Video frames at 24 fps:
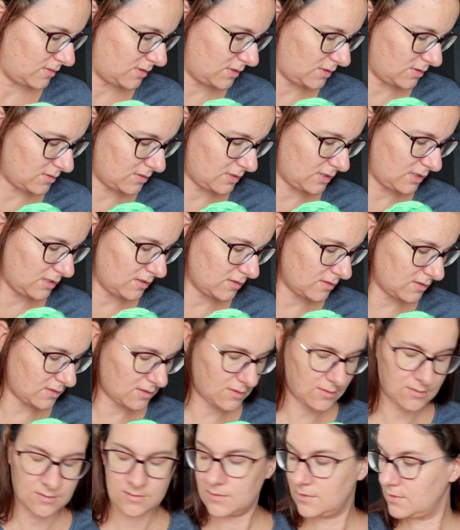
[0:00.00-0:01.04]
Do you need...
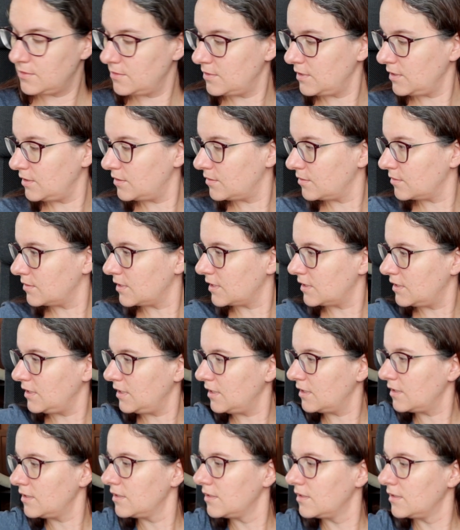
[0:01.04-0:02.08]
oh, you need to get
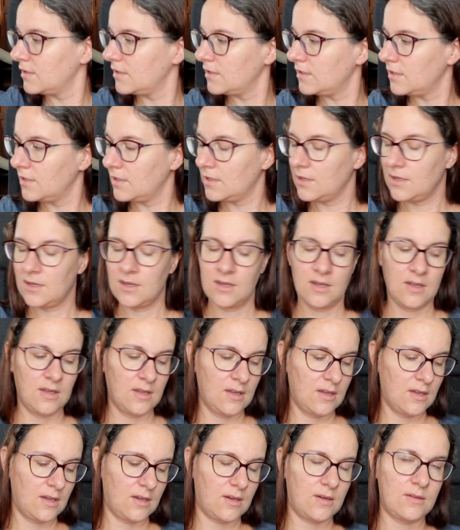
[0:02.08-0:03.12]
here.
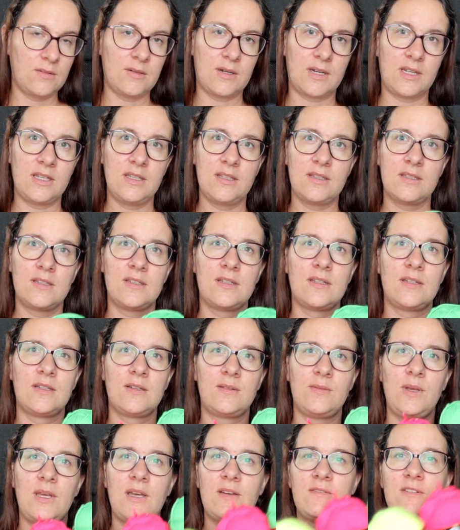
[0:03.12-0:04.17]
Alright,
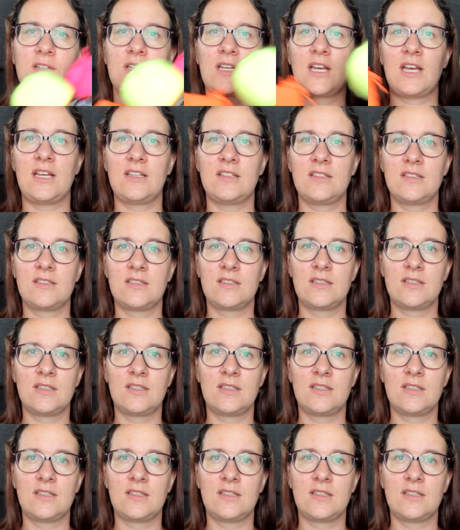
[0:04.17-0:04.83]
we have a cat.